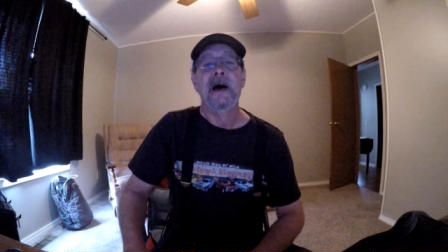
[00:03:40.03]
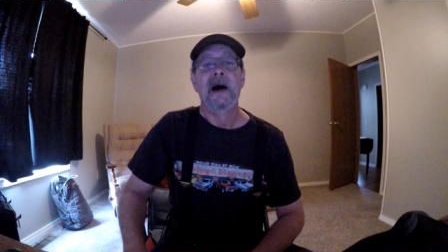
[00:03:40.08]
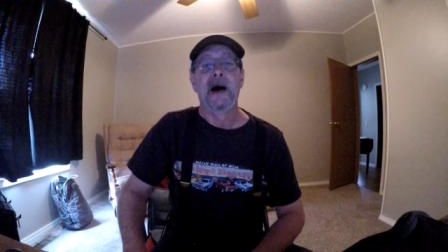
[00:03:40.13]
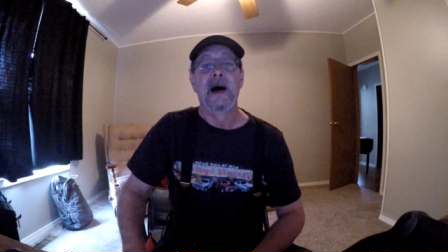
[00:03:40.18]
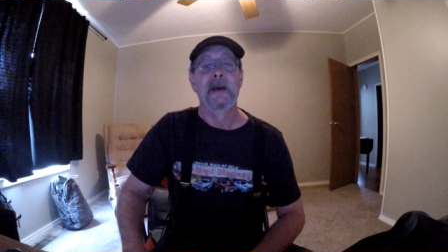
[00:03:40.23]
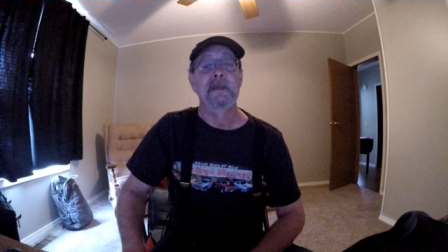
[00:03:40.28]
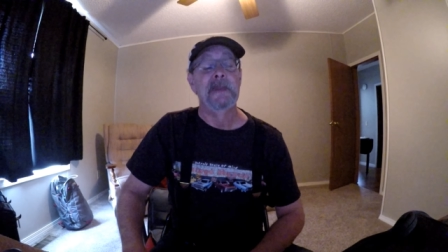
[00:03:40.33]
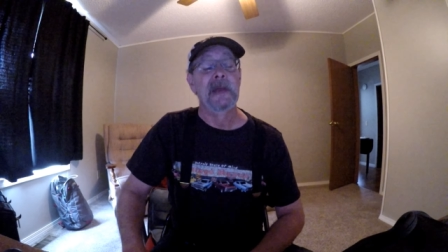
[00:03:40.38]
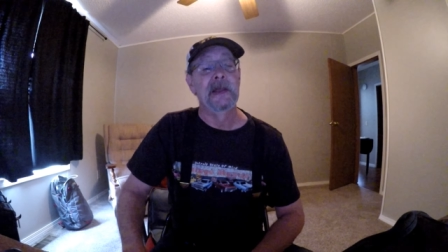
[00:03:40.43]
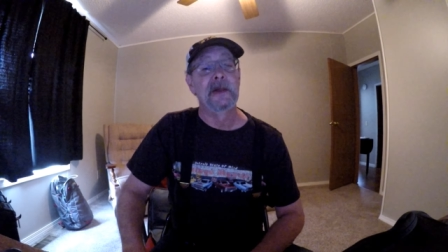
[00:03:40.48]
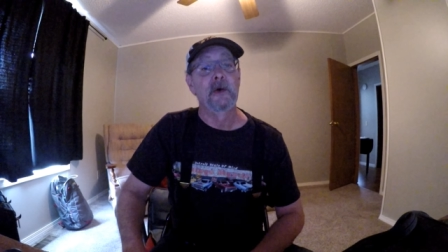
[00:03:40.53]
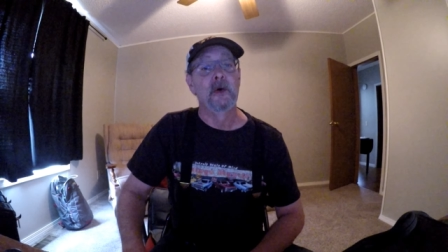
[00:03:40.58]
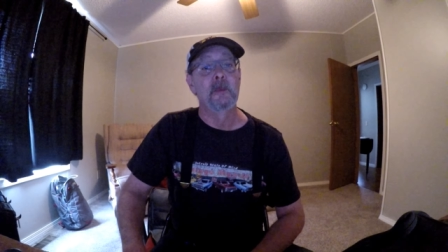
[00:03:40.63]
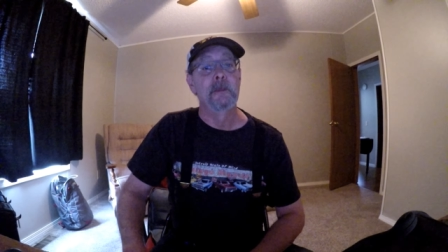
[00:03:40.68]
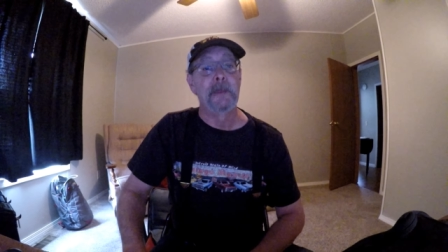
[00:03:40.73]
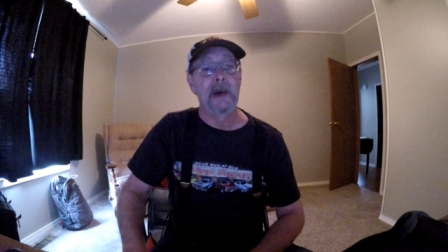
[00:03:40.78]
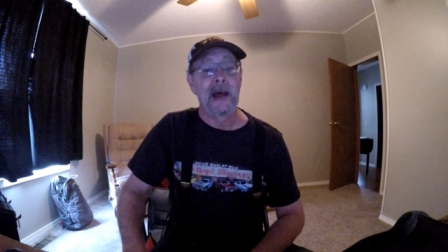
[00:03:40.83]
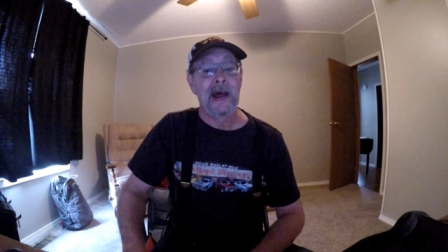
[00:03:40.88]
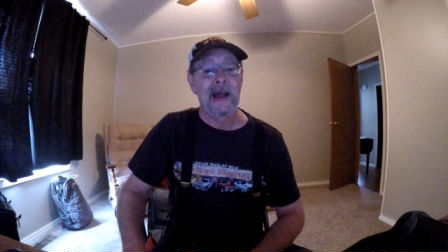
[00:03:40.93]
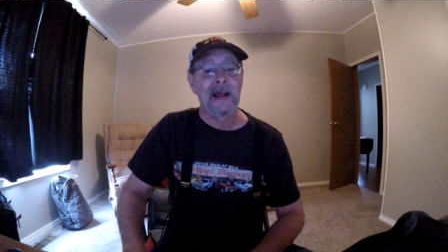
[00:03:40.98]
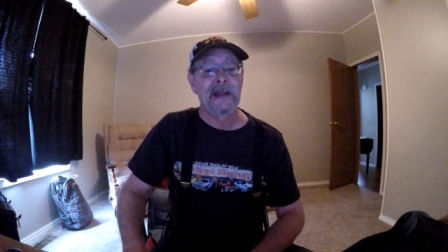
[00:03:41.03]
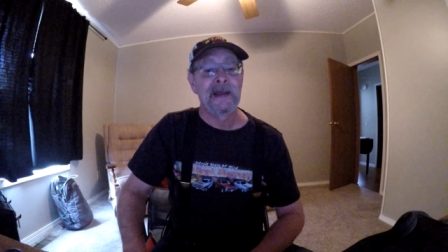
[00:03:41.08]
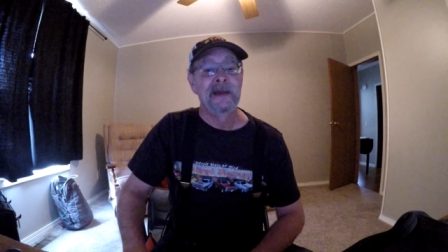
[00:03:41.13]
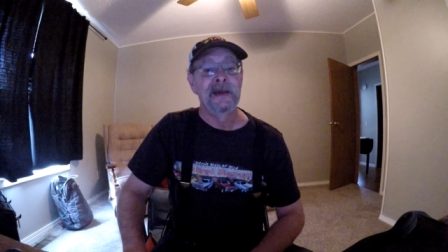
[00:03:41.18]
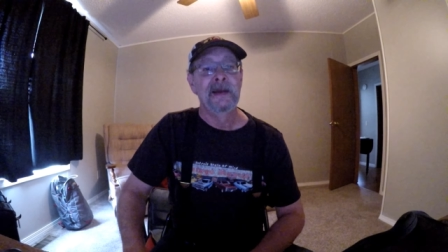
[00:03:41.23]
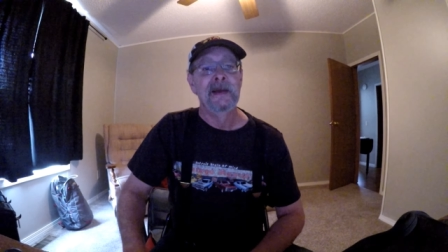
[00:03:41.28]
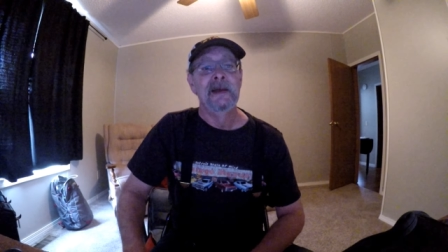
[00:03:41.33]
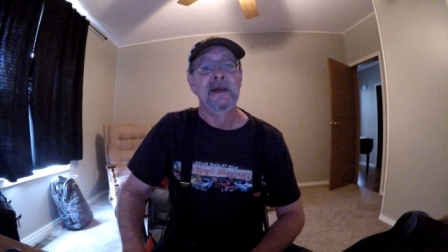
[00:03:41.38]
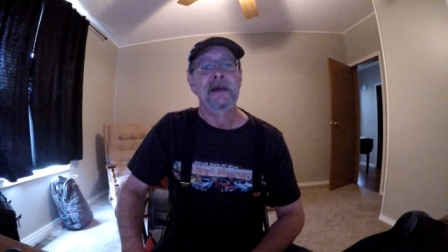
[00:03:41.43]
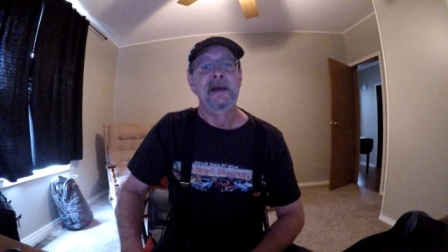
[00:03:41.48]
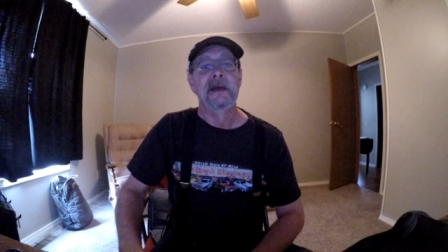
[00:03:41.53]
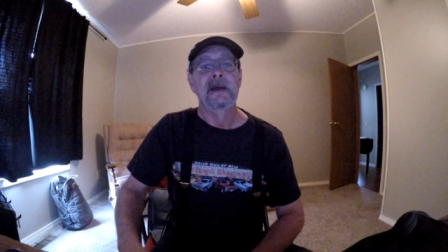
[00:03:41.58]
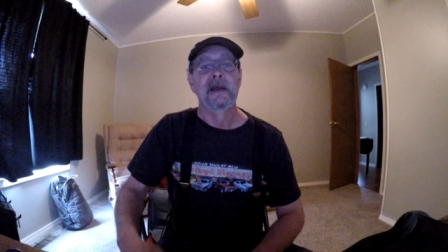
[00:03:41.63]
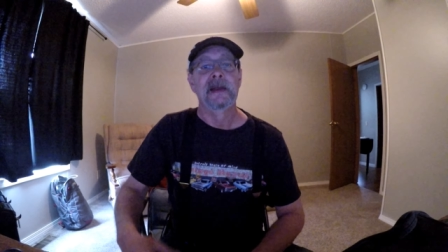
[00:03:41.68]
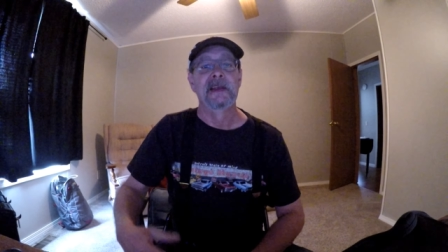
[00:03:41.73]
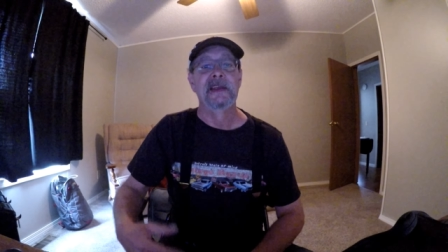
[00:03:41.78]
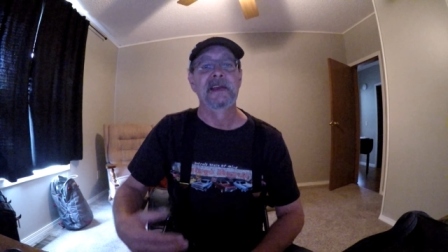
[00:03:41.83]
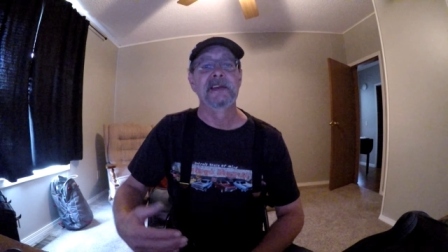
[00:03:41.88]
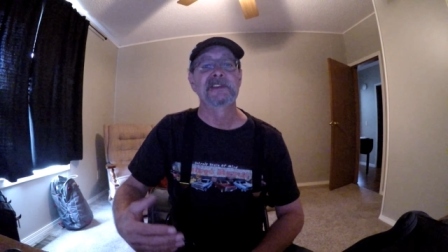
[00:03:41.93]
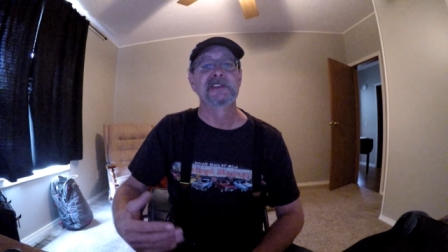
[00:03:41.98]
I may go back
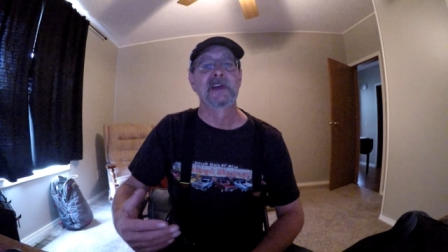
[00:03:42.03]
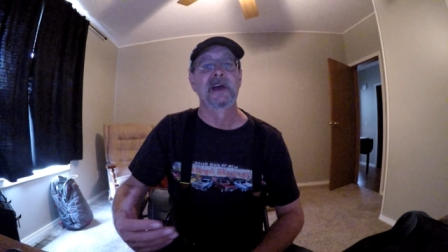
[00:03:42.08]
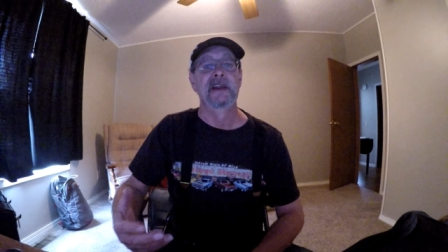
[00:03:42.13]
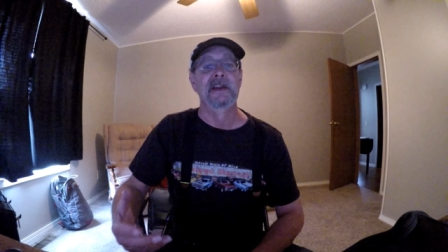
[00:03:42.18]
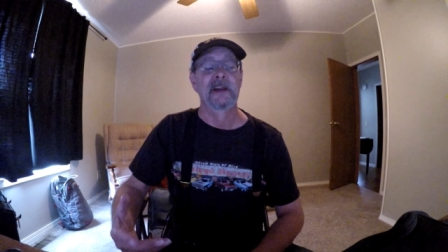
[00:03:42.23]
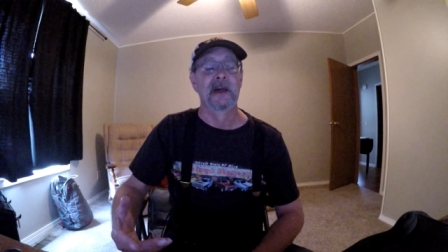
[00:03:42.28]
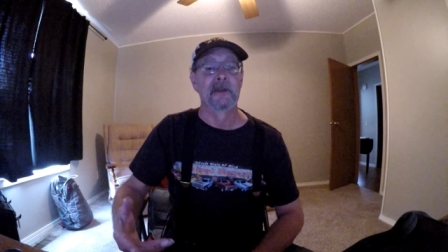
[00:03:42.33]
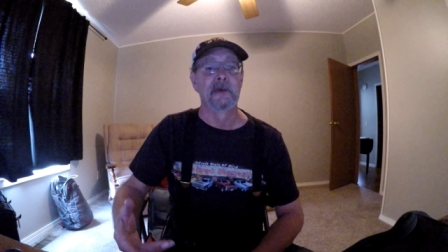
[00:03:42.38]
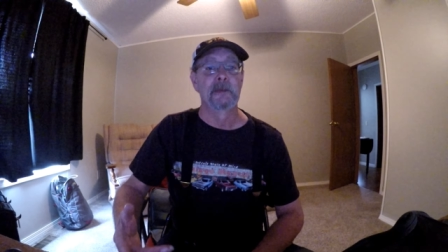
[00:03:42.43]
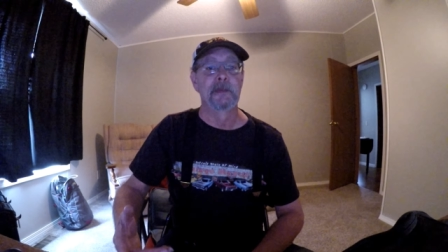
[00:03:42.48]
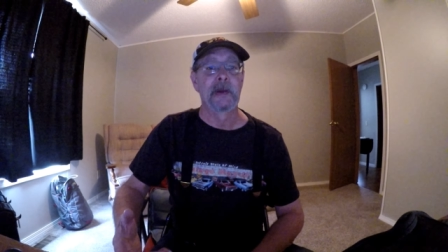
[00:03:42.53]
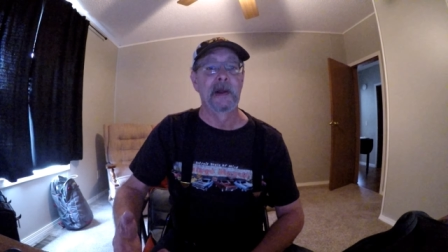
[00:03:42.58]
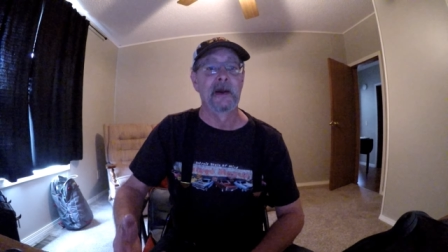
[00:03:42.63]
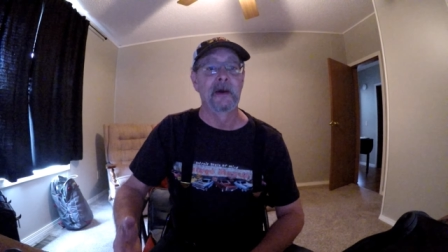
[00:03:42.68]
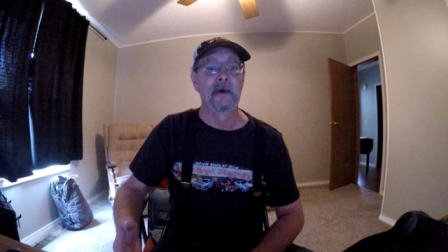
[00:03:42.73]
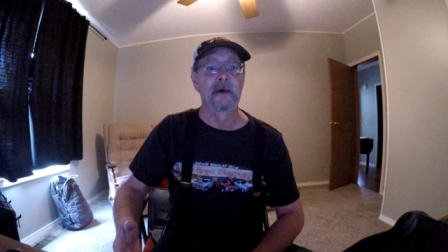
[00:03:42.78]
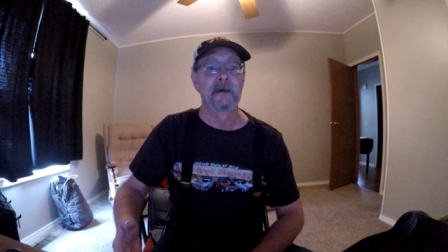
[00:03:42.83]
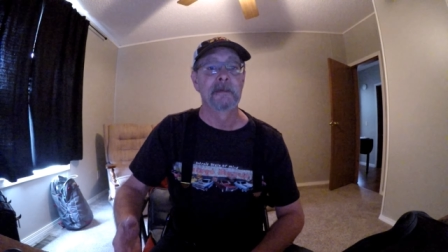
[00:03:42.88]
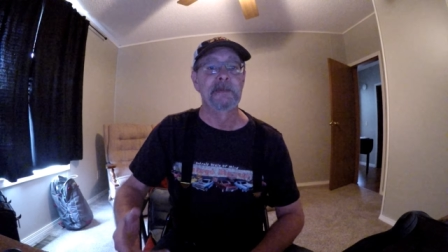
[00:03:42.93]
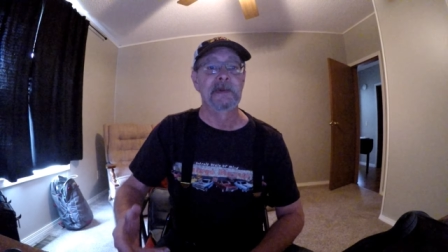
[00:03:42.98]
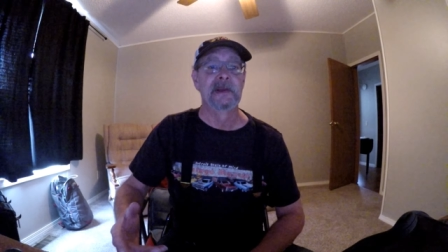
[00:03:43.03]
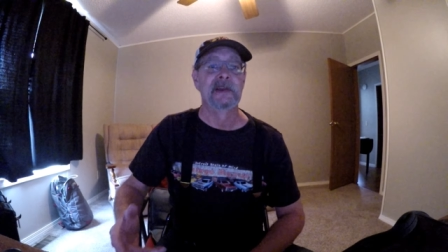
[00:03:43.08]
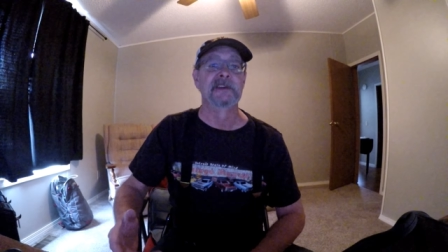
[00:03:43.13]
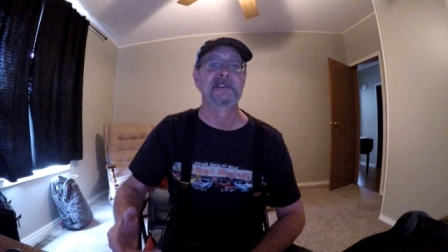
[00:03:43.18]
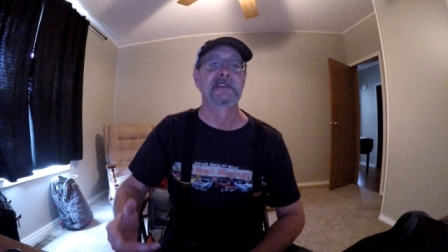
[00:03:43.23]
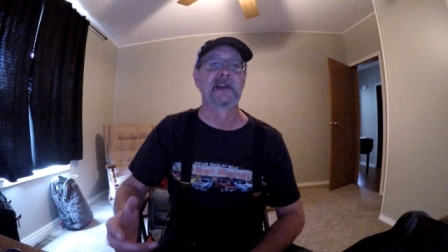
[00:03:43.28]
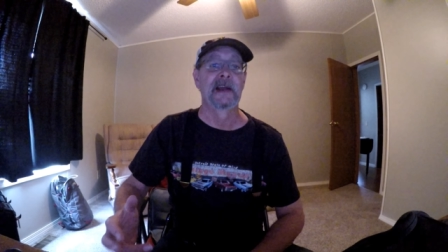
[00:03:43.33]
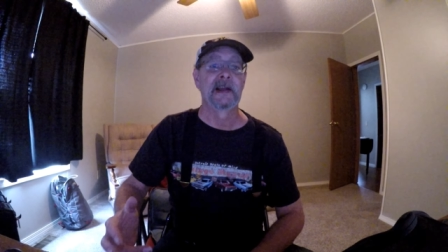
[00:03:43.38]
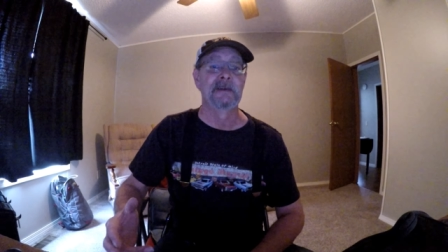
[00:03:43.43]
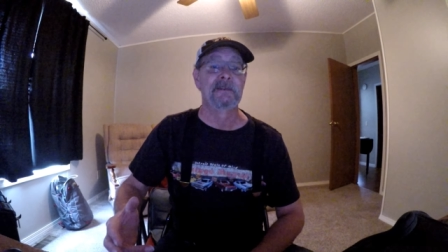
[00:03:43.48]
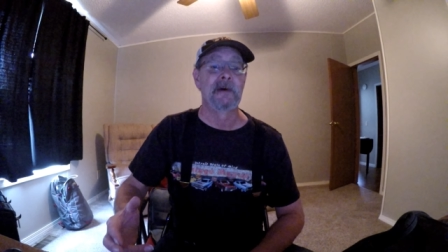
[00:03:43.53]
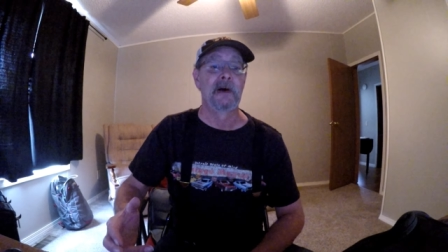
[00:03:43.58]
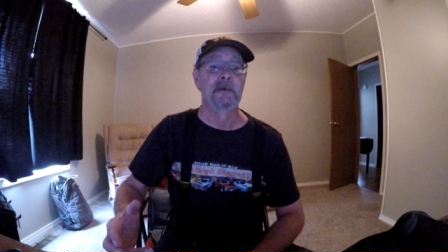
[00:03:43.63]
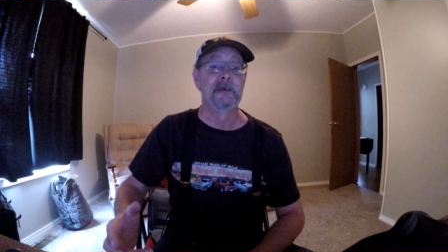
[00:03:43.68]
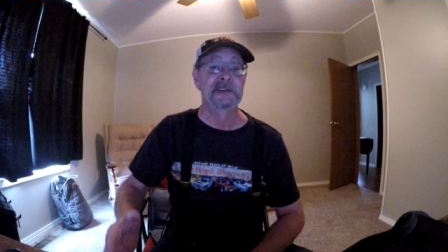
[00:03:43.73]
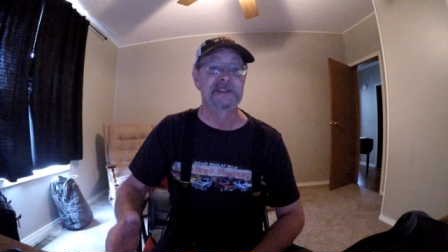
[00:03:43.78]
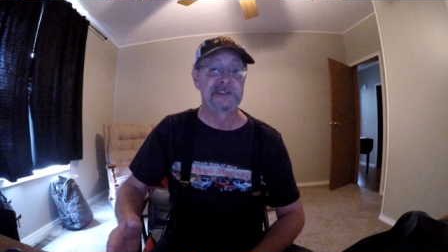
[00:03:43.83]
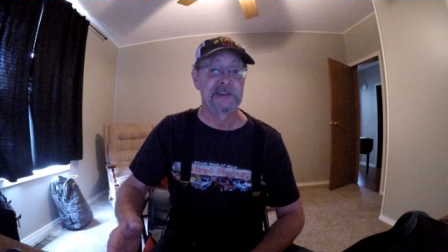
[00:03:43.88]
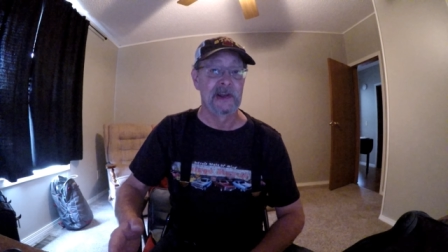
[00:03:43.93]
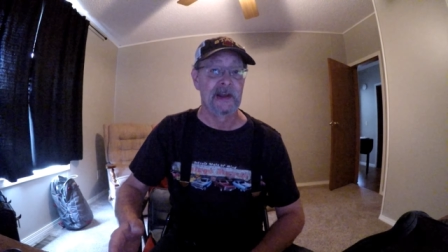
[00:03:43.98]
and get another pair because like I've
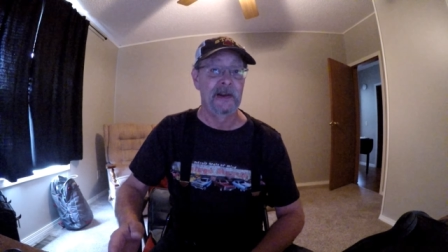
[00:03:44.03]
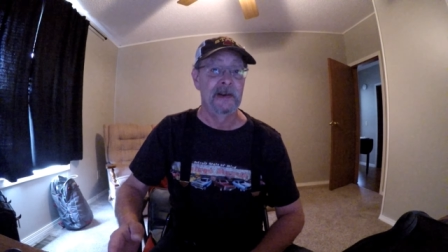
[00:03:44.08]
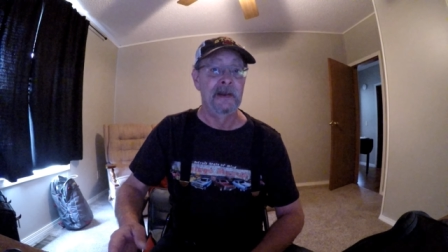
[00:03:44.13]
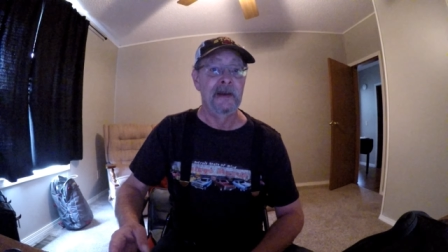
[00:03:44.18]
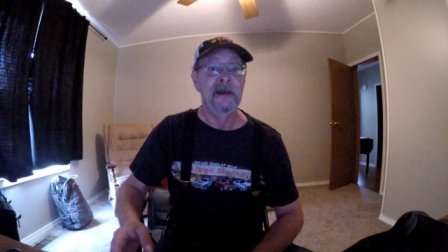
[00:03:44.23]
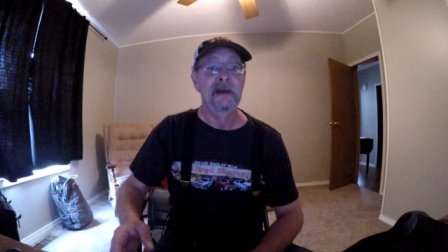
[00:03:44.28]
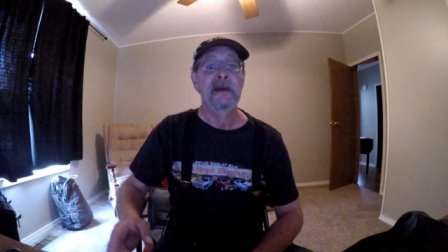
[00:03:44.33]
always said,